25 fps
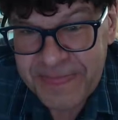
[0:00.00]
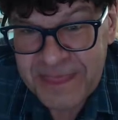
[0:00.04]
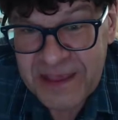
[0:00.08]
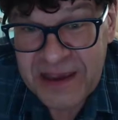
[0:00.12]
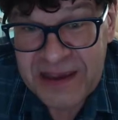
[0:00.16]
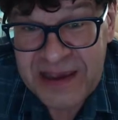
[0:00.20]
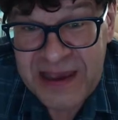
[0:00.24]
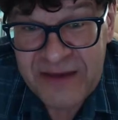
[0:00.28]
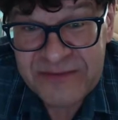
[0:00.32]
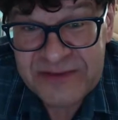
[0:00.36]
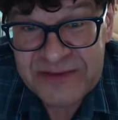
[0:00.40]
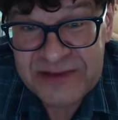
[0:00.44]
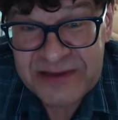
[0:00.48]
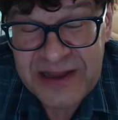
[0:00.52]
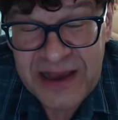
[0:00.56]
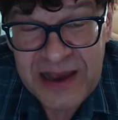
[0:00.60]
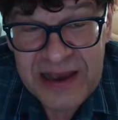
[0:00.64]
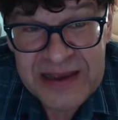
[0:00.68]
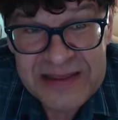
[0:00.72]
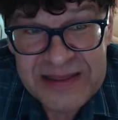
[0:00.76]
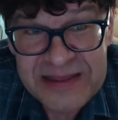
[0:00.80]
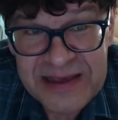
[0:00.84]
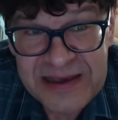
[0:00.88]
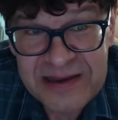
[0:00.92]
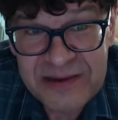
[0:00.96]
I have to
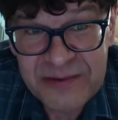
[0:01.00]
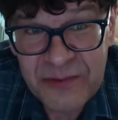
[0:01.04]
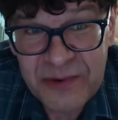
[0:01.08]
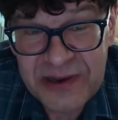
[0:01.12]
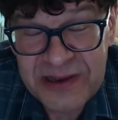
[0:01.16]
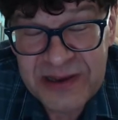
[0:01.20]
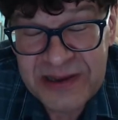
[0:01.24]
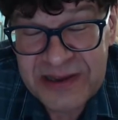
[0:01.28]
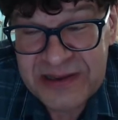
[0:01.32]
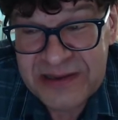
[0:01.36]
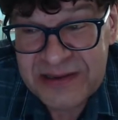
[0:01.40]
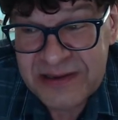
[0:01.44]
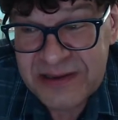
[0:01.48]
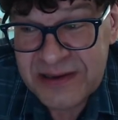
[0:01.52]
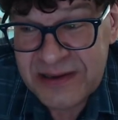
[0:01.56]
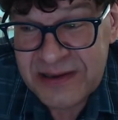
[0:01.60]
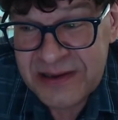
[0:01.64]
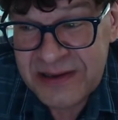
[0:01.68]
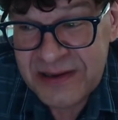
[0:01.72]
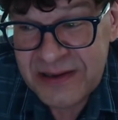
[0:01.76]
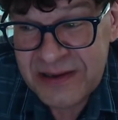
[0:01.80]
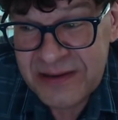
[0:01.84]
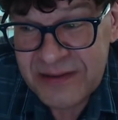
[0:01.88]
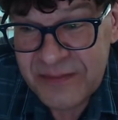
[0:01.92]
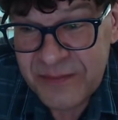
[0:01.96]
die that way,
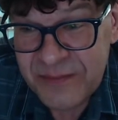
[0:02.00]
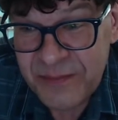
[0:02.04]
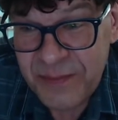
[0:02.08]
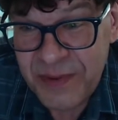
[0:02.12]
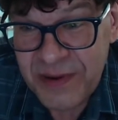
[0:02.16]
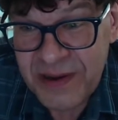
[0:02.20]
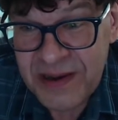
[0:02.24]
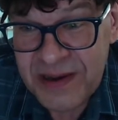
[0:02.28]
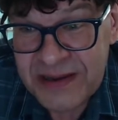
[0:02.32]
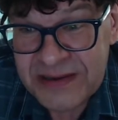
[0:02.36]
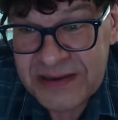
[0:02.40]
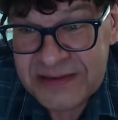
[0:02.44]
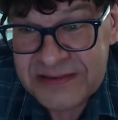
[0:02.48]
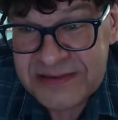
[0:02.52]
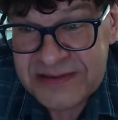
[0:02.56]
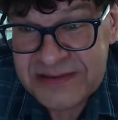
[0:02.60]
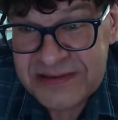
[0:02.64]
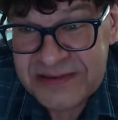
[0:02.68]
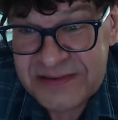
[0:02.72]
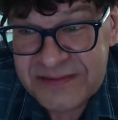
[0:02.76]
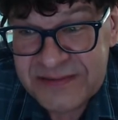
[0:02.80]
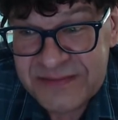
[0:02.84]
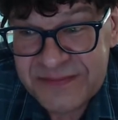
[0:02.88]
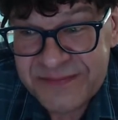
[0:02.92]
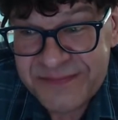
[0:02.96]
but
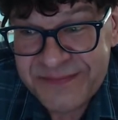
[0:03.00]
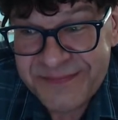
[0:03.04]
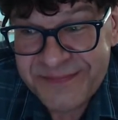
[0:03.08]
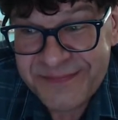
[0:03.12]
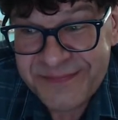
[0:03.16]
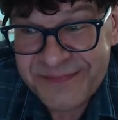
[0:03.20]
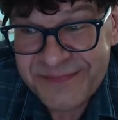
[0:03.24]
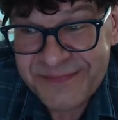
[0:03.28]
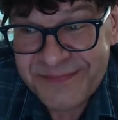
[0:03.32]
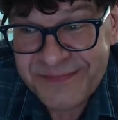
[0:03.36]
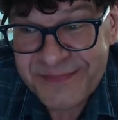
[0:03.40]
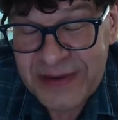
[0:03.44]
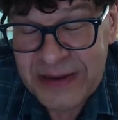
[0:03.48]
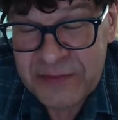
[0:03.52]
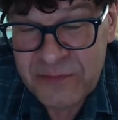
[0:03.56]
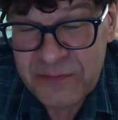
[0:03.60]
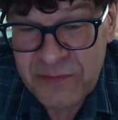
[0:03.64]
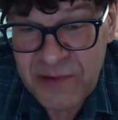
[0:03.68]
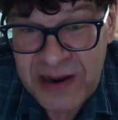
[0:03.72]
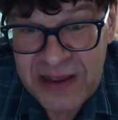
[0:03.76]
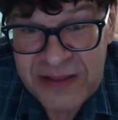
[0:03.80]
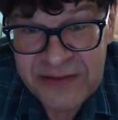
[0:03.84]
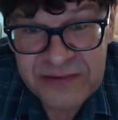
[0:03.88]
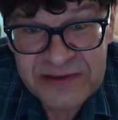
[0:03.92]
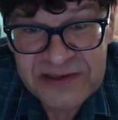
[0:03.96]
I'd
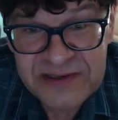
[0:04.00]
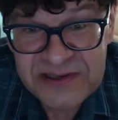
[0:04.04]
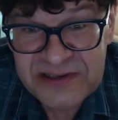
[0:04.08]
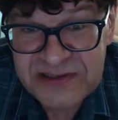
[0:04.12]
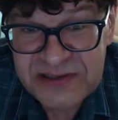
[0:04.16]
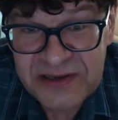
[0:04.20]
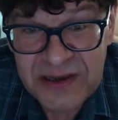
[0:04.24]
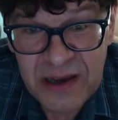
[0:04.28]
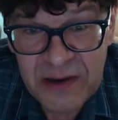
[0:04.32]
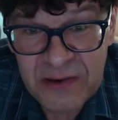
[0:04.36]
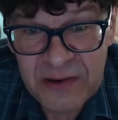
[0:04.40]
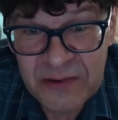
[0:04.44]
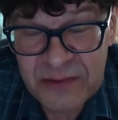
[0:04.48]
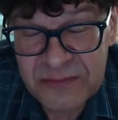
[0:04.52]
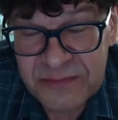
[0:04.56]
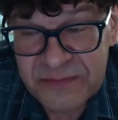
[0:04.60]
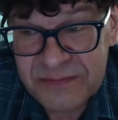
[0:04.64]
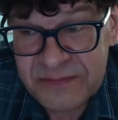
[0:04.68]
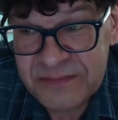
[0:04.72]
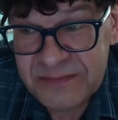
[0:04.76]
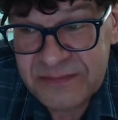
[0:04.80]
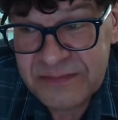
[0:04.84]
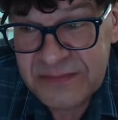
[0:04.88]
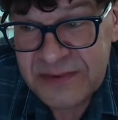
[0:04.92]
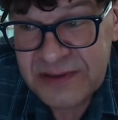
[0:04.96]
rather just go
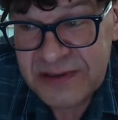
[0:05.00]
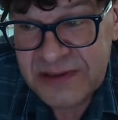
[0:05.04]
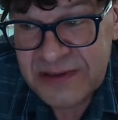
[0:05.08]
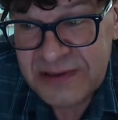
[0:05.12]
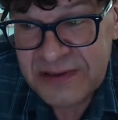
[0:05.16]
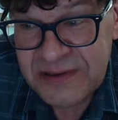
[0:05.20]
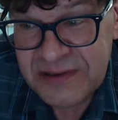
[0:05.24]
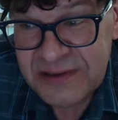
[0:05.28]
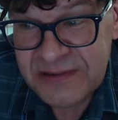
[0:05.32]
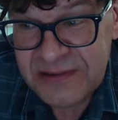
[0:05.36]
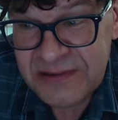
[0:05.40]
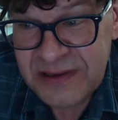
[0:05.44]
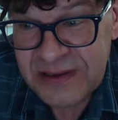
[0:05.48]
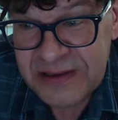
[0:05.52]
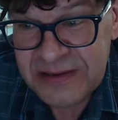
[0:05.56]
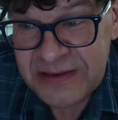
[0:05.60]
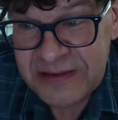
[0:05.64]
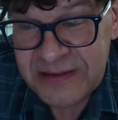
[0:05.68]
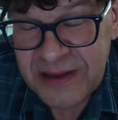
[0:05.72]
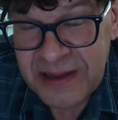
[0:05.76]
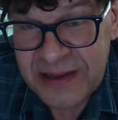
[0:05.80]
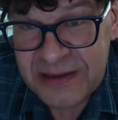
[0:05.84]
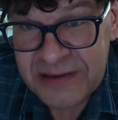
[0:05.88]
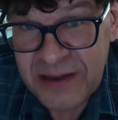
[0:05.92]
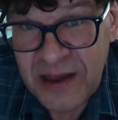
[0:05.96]

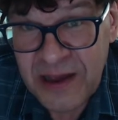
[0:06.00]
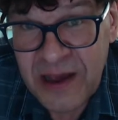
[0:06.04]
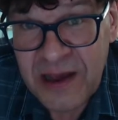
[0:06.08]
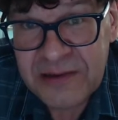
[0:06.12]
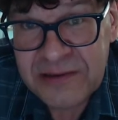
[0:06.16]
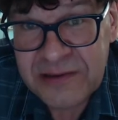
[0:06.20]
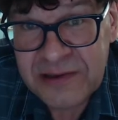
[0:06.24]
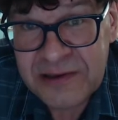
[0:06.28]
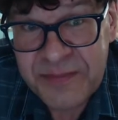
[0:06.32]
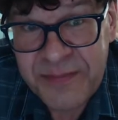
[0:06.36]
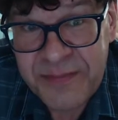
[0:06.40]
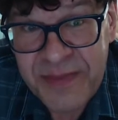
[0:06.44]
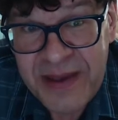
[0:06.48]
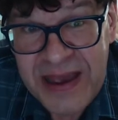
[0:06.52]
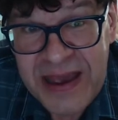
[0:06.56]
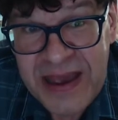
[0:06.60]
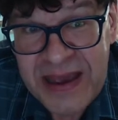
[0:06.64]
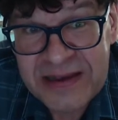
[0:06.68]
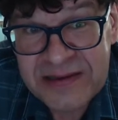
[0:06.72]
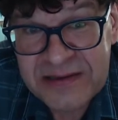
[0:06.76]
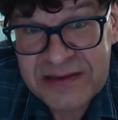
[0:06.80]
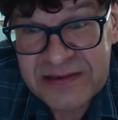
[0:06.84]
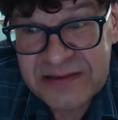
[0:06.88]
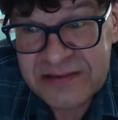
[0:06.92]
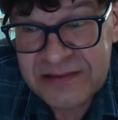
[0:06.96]
and, and not look
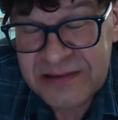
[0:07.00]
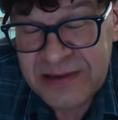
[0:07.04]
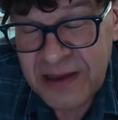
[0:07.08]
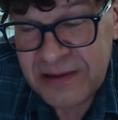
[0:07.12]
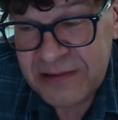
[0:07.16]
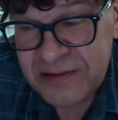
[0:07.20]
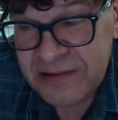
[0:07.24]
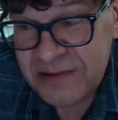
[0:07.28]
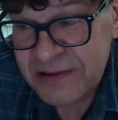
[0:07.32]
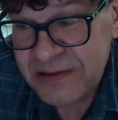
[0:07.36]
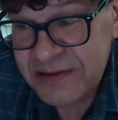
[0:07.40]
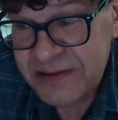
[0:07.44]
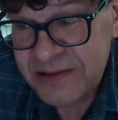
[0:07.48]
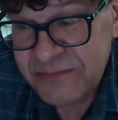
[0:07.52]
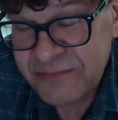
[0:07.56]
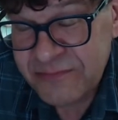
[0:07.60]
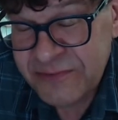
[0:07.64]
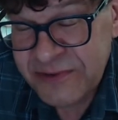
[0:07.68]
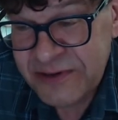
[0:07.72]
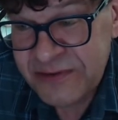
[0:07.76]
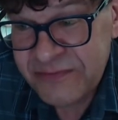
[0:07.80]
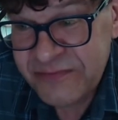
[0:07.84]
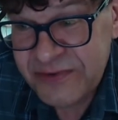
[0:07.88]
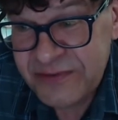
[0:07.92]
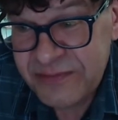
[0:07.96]
back, not look in the
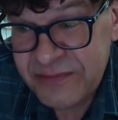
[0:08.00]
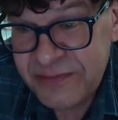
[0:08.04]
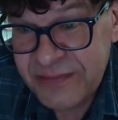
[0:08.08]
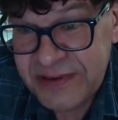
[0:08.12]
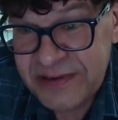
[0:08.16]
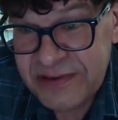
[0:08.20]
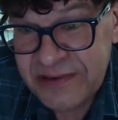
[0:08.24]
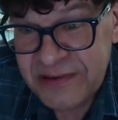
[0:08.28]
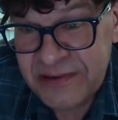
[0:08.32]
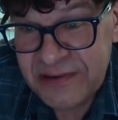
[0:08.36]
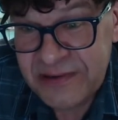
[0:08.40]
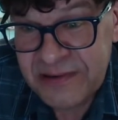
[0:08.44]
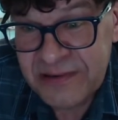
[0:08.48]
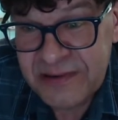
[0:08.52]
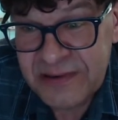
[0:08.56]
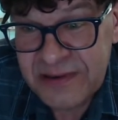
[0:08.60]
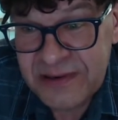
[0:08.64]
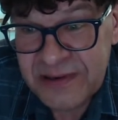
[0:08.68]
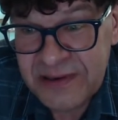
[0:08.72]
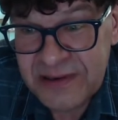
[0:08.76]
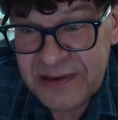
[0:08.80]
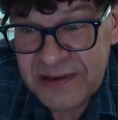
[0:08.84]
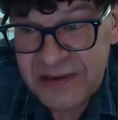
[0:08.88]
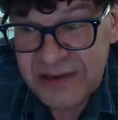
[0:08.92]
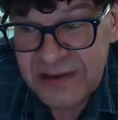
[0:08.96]
rearview mirror,
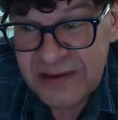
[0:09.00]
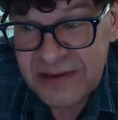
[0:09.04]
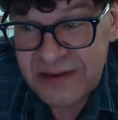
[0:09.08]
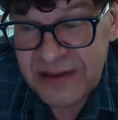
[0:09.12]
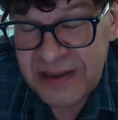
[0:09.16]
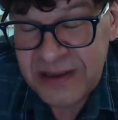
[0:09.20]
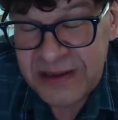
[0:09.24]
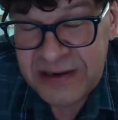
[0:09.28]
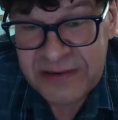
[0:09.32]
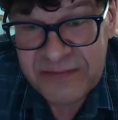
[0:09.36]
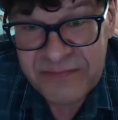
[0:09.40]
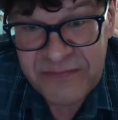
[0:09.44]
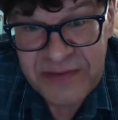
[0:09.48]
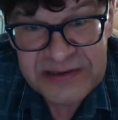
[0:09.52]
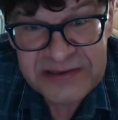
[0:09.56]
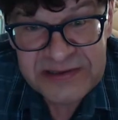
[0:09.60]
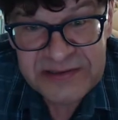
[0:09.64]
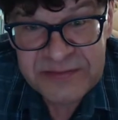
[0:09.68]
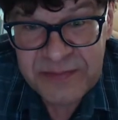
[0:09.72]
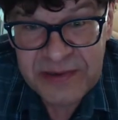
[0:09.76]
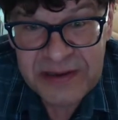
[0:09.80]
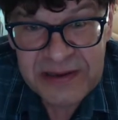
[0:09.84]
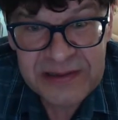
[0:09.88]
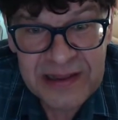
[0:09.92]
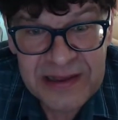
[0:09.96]
and invest
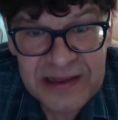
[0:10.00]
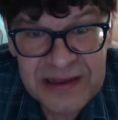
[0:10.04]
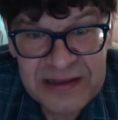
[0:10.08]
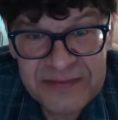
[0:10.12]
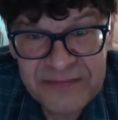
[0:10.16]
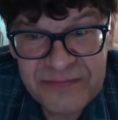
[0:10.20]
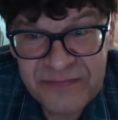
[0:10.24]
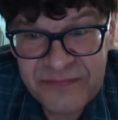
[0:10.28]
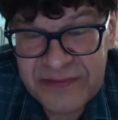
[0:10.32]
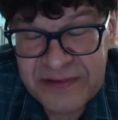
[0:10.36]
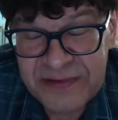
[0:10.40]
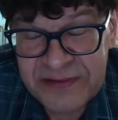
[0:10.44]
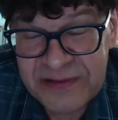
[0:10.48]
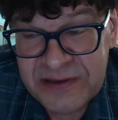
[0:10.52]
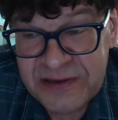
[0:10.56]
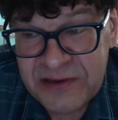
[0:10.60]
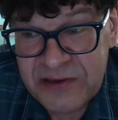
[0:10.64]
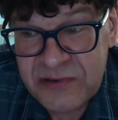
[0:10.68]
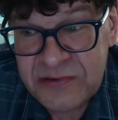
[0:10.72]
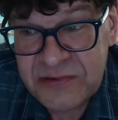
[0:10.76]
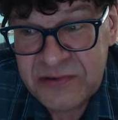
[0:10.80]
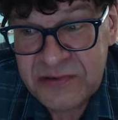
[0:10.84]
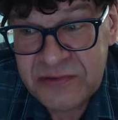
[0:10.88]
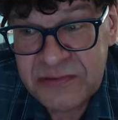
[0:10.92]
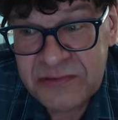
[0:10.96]
my life in the
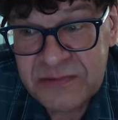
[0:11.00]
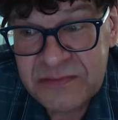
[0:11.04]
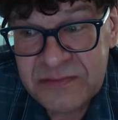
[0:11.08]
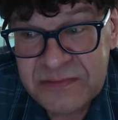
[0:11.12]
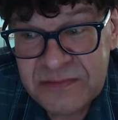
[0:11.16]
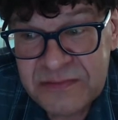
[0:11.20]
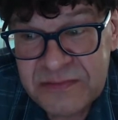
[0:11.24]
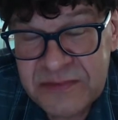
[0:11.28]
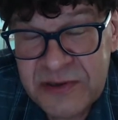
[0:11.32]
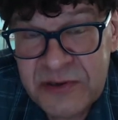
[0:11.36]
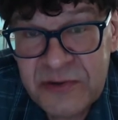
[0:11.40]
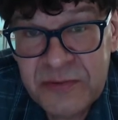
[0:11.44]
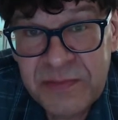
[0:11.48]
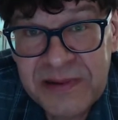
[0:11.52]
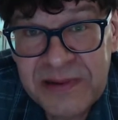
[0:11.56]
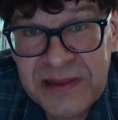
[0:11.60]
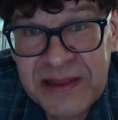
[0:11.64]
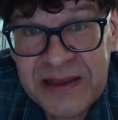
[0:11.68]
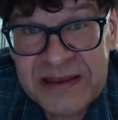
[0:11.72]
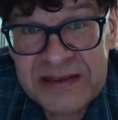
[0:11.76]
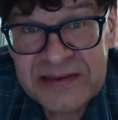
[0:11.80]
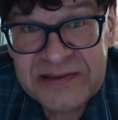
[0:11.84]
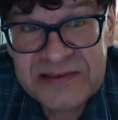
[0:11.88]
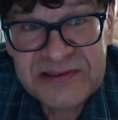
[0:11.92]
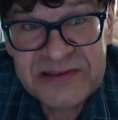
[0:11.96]
new new
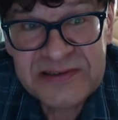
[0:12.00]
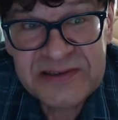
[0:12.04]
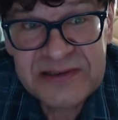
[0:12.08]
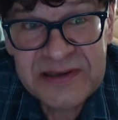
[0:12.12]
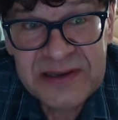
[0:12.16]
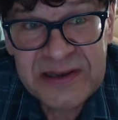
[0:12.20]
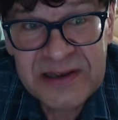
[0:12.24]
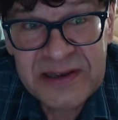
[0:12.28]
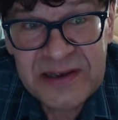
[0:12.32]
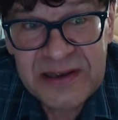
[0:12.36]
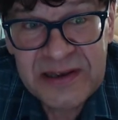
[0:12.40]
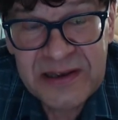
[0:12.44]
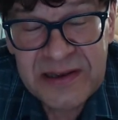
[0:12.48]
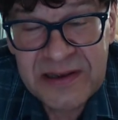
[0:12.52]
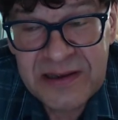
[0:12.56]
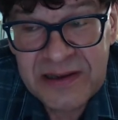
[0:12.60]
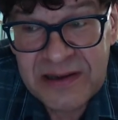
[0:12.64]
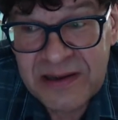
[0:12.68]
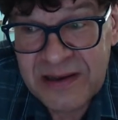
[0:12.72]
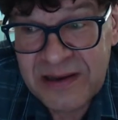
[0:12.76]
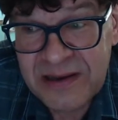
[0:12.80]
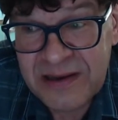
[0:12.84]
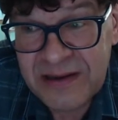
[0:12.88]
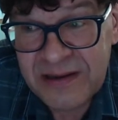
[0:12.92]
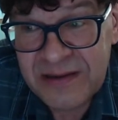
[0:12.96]
place.
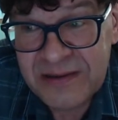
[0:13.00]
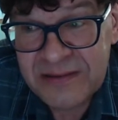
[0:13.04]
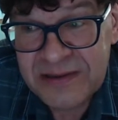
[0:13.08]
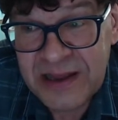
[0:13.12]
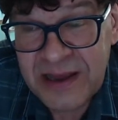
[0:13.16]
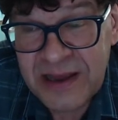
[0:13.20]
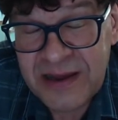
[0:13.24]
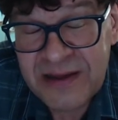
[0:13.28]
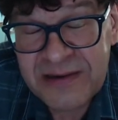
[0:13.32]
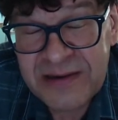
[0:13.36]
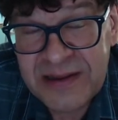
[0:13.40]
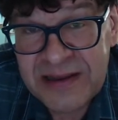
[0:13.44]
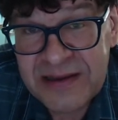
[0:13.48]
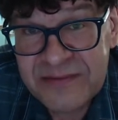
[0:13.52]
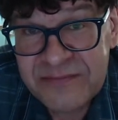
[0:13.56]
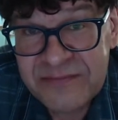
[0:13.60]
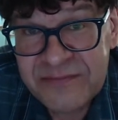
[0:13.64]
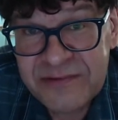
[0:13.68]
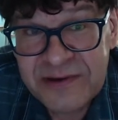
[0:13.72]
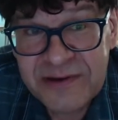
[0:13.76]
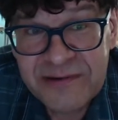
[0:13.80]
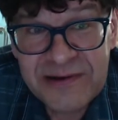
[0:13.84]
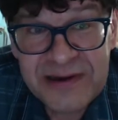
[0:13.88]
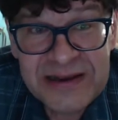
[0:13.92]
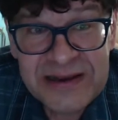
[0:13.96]
Uh, not have
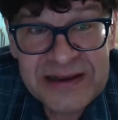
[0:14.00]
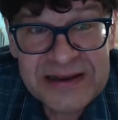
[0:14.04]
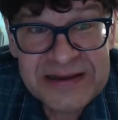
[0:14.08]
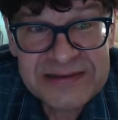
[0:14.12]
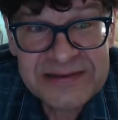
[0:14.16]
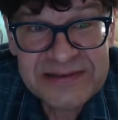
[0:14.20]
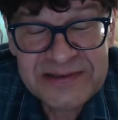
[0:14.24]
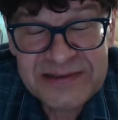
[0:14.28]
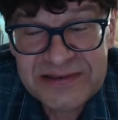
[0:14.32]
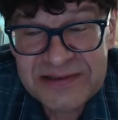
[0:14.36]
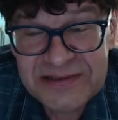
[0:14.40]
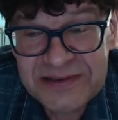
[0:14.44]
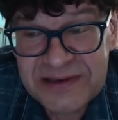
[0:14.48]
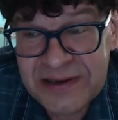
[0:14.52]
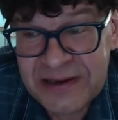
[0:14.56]
regrets.